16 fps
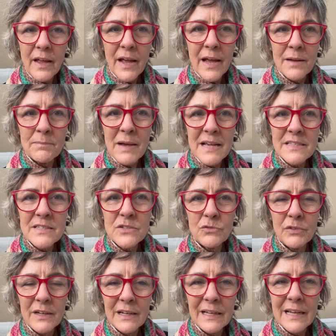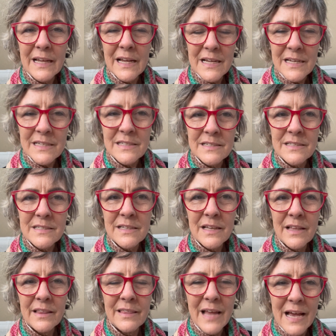And maths really is
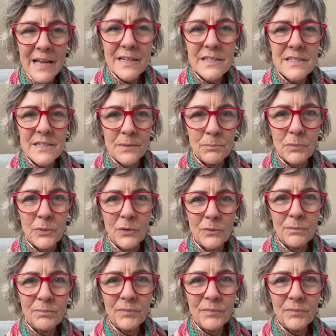that simple.